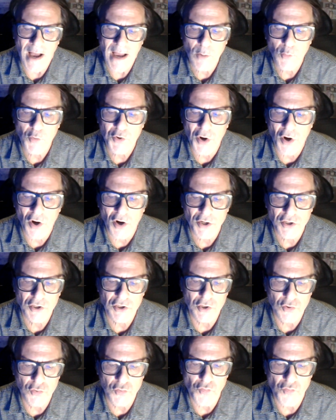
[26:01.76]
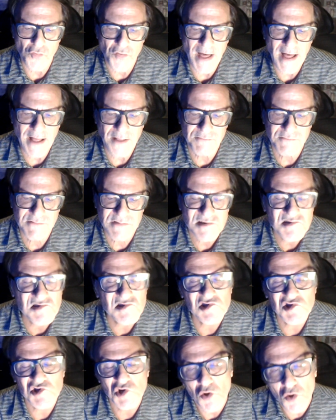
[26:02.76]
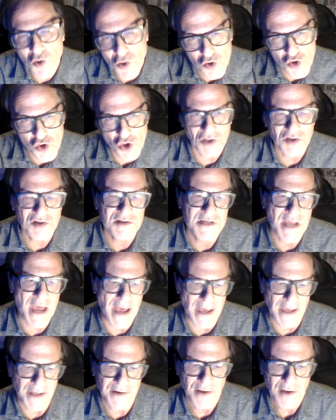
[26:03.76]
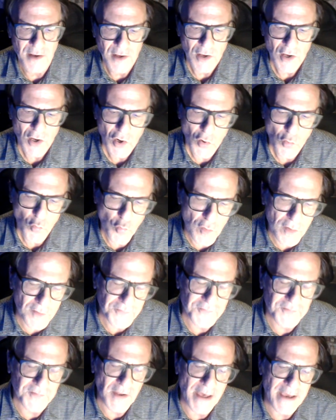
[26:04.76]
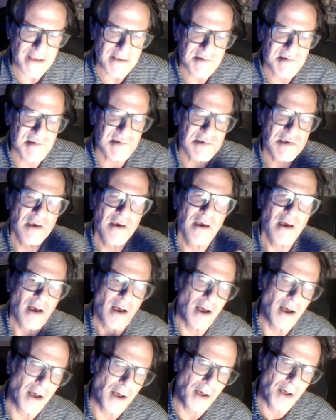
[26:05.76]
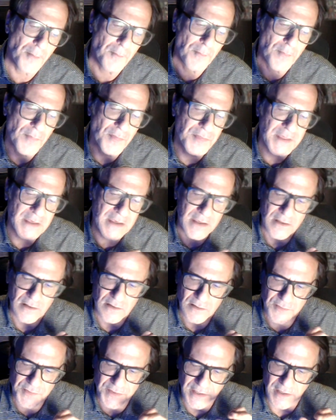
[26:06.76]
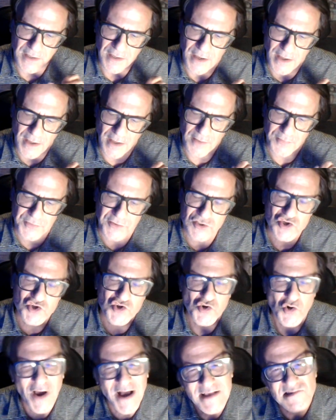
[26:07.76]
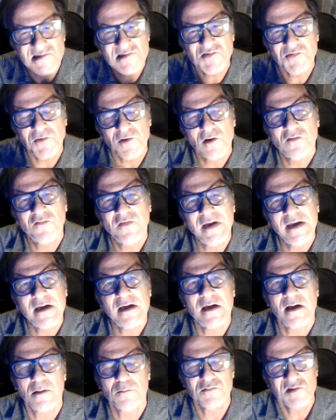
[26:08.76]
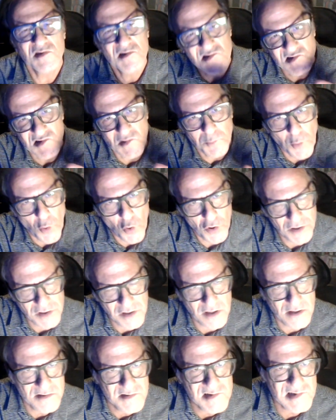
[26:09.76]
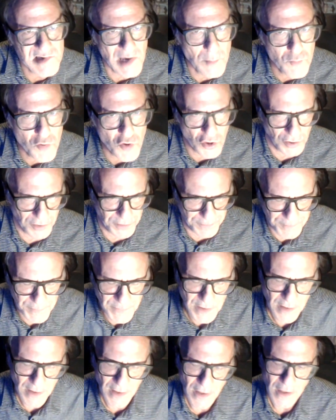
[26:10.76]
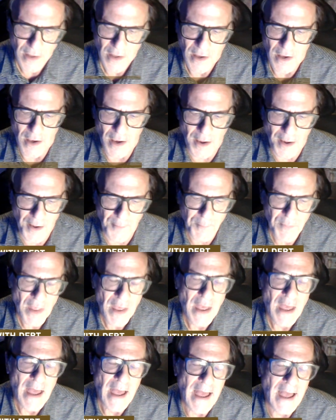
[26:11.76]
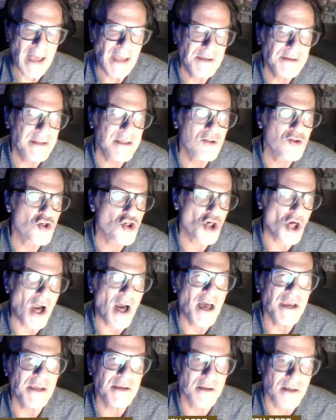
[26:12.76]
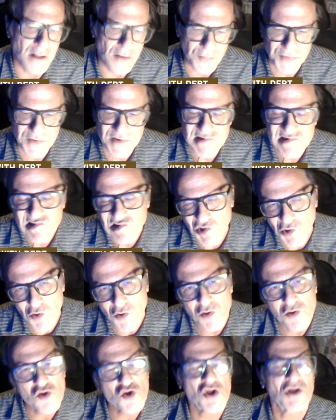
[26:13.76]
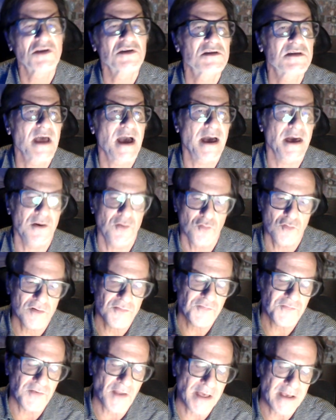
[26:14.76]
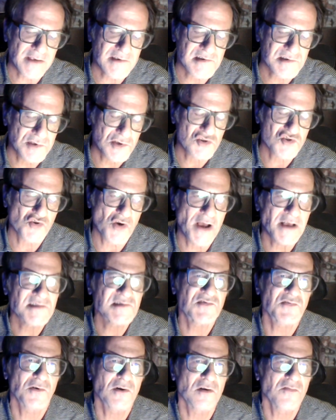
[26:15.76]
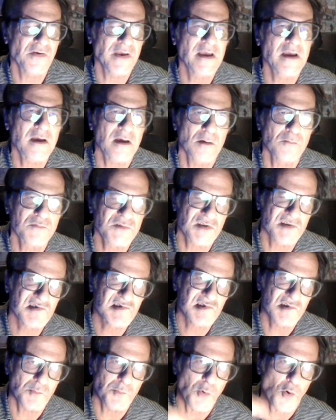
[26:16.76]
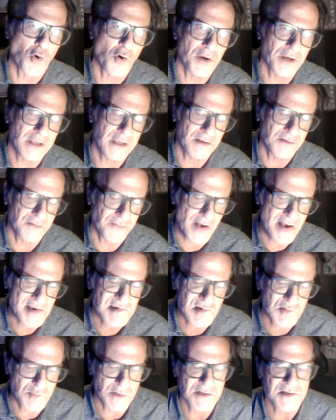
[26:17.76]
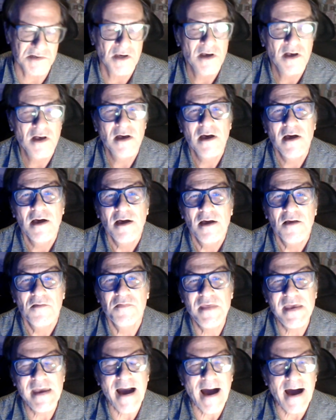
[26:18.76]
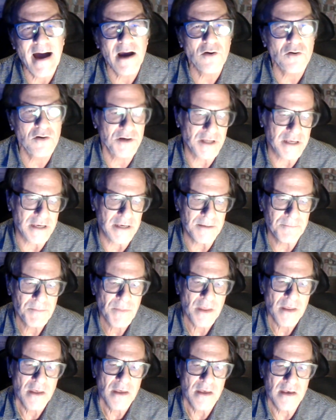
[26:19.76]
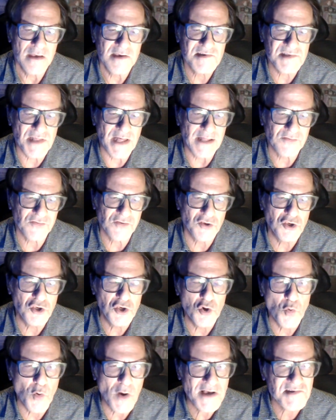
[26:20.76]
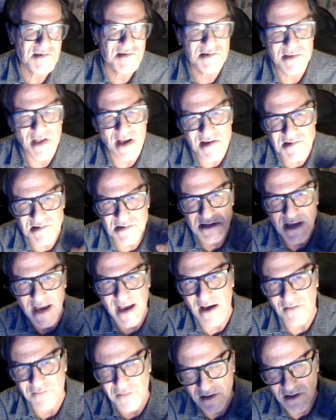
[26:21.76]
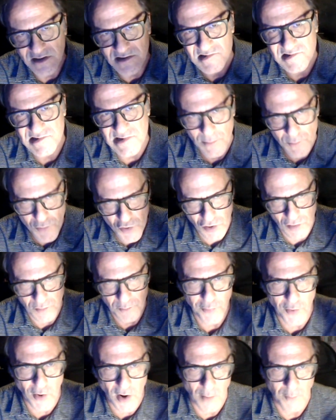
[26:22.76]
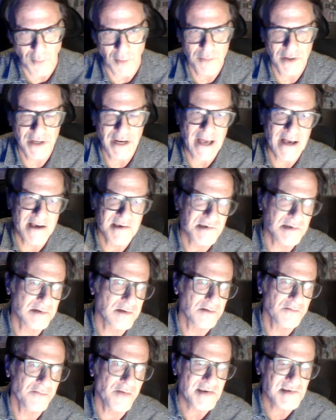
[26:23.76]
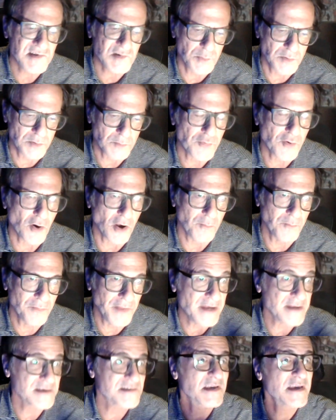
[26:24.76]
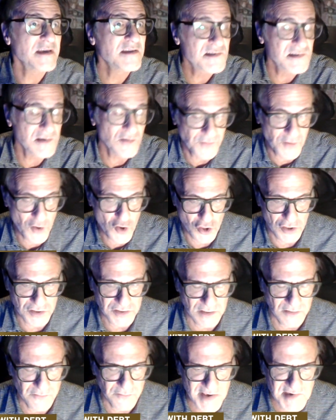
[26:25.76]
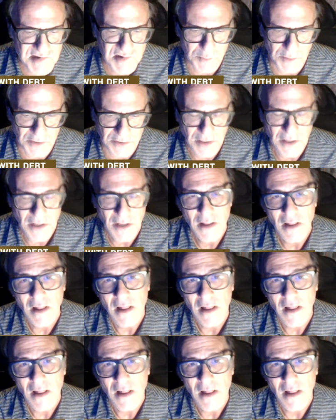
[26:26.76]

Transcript: I would argue that the surge in debt reflects the transfer of income to support consumption. Mm. And in China, the surge in debt reflects the transfer of income to support investment. The irony is that the U.S. doesn't have a consumption problem. It has an investment problem, that is insufficient investment.